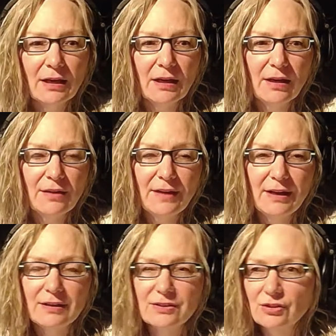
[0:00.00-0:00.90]

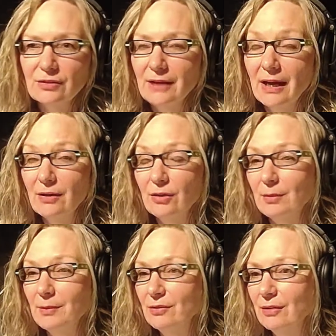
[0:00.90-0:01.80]
that has done that, who
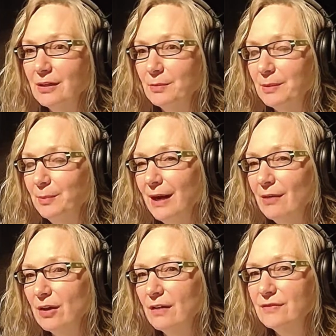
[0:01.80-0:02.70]
I'm incredibly
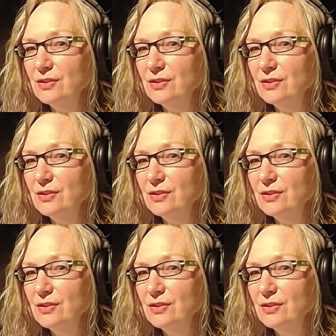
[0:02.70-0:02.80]
proud of.